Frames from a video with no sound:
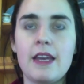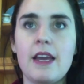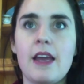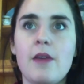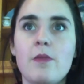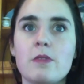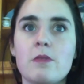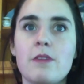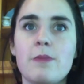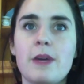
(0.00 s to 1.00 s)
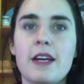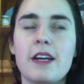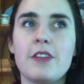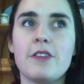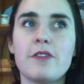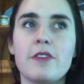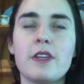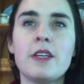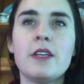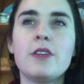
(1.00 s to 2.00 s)
It was one of my kind of,
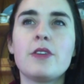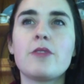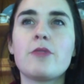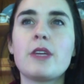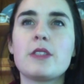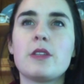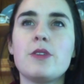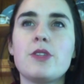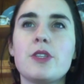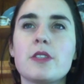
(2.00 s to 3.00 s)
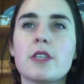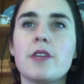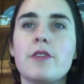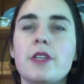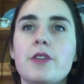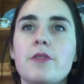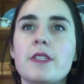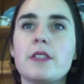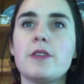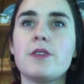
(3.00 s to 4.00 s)
not resolutions, I don't really do
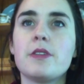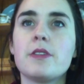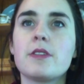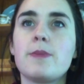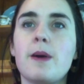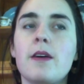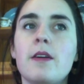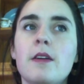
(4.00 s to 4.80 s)
resolutions, but